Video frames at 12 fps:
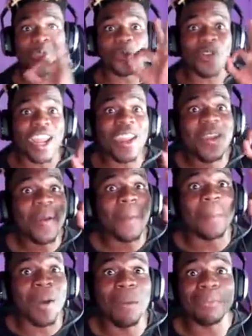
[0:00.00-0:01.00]
Three
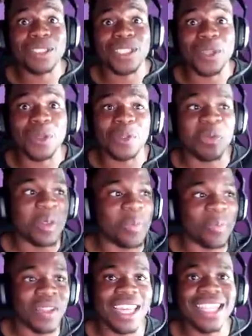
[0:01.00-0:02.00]
bump steals with
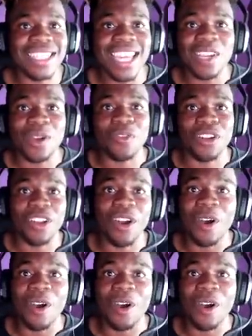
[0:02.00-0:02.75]
play takeover,